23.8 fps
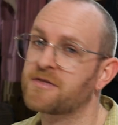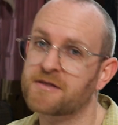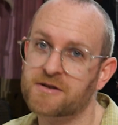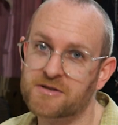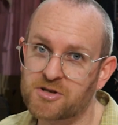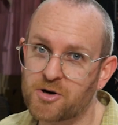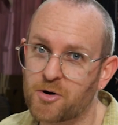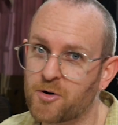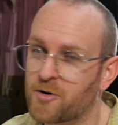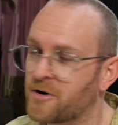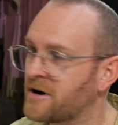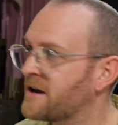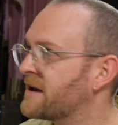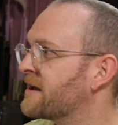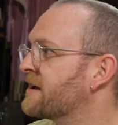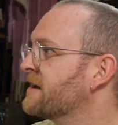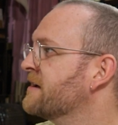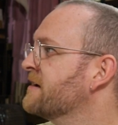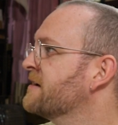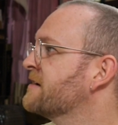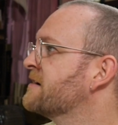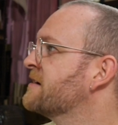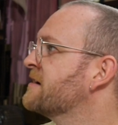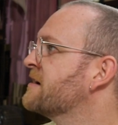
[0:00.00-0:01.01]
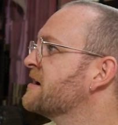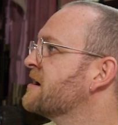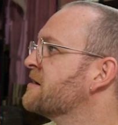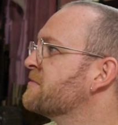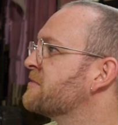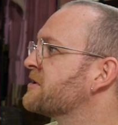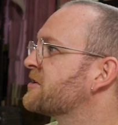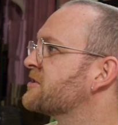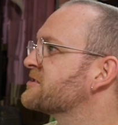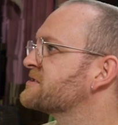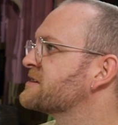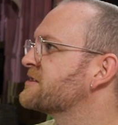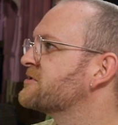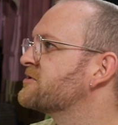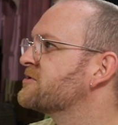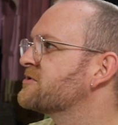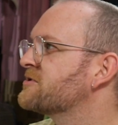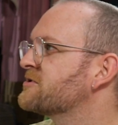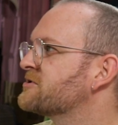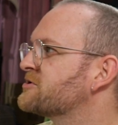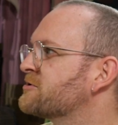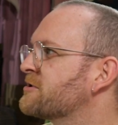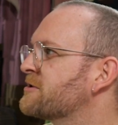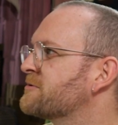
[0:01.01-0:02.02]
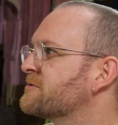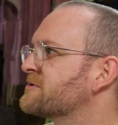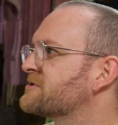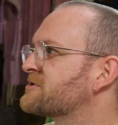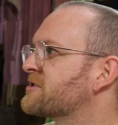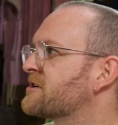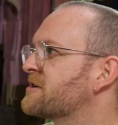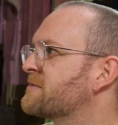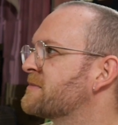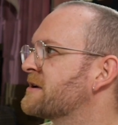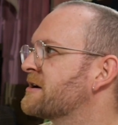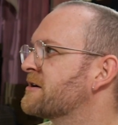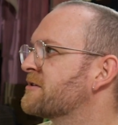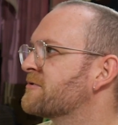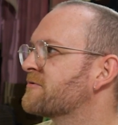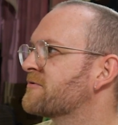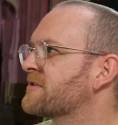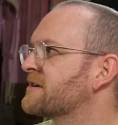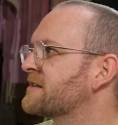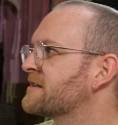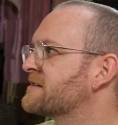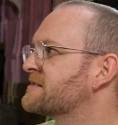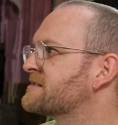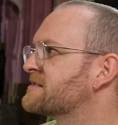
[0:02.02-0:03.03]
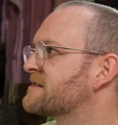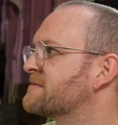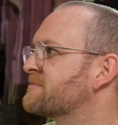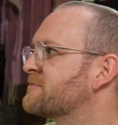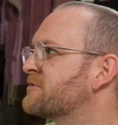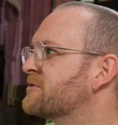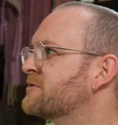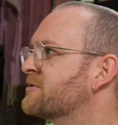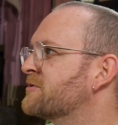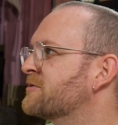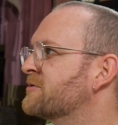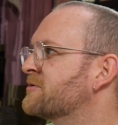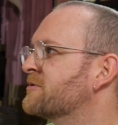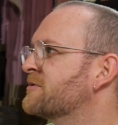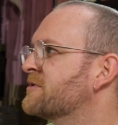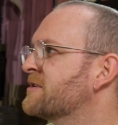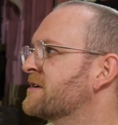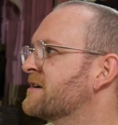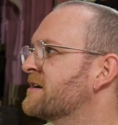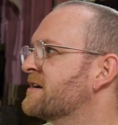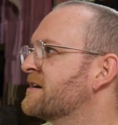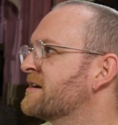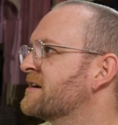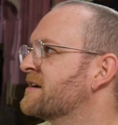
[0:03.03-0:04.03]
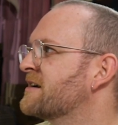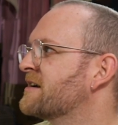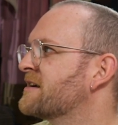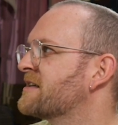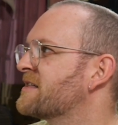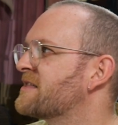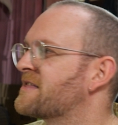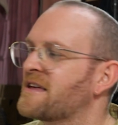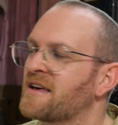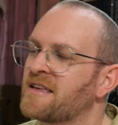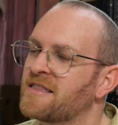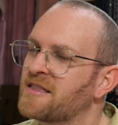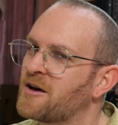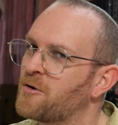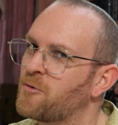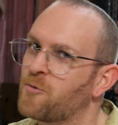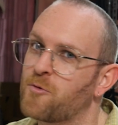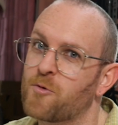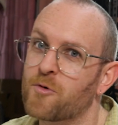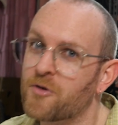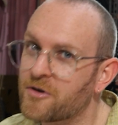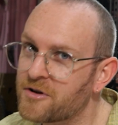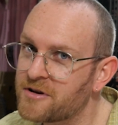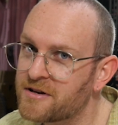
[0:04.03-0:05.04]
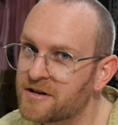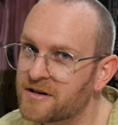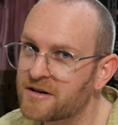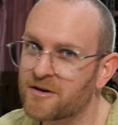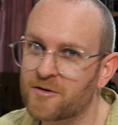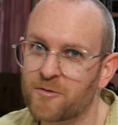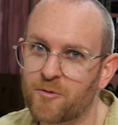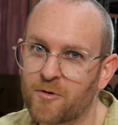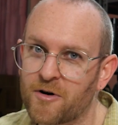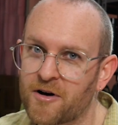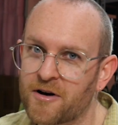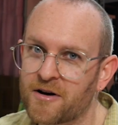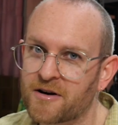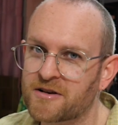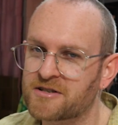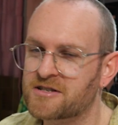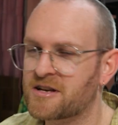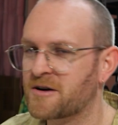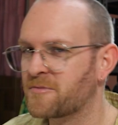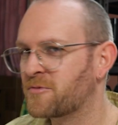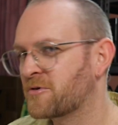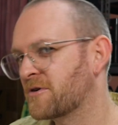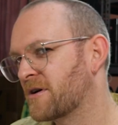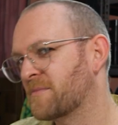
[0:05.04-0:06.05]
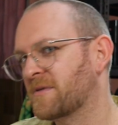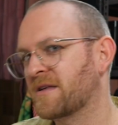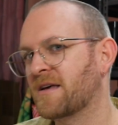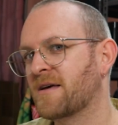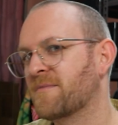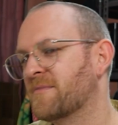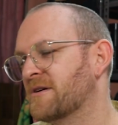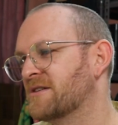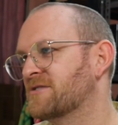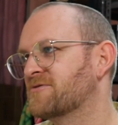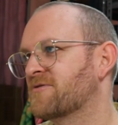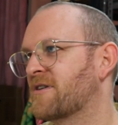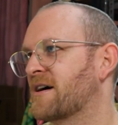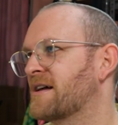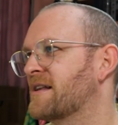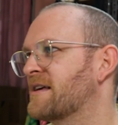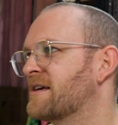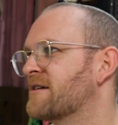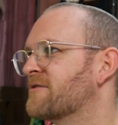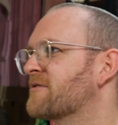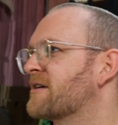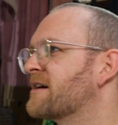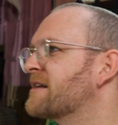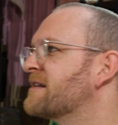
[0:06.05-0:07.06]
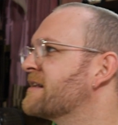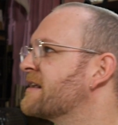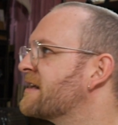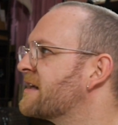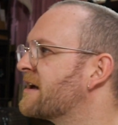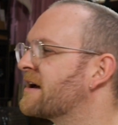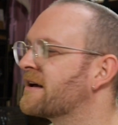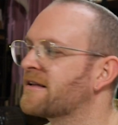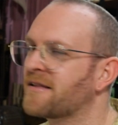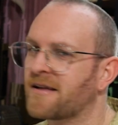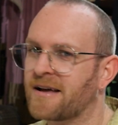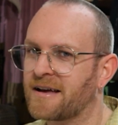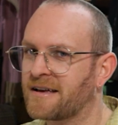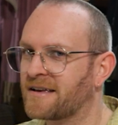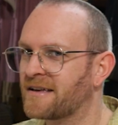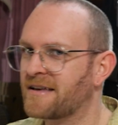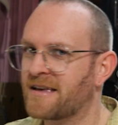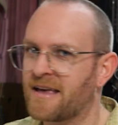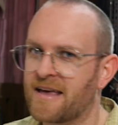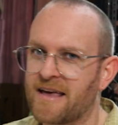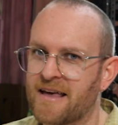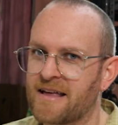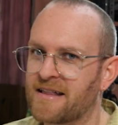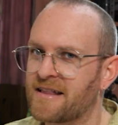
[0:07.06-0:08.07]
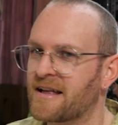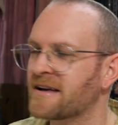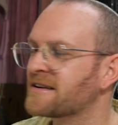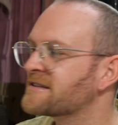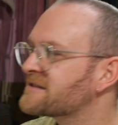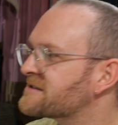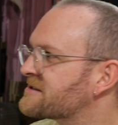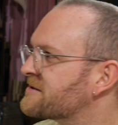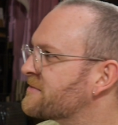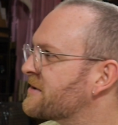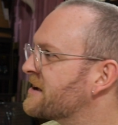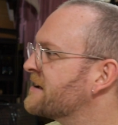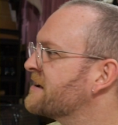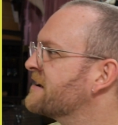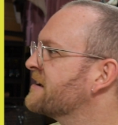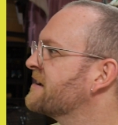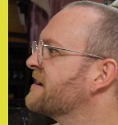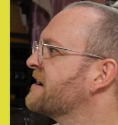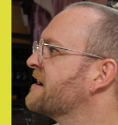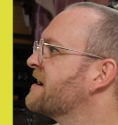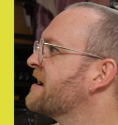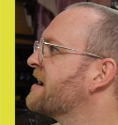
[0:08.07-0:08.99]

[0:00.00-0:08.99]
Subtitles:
toy because I knew the toy was going to be a really simple thing that would work. So I'll put up the image right here, like here next to me.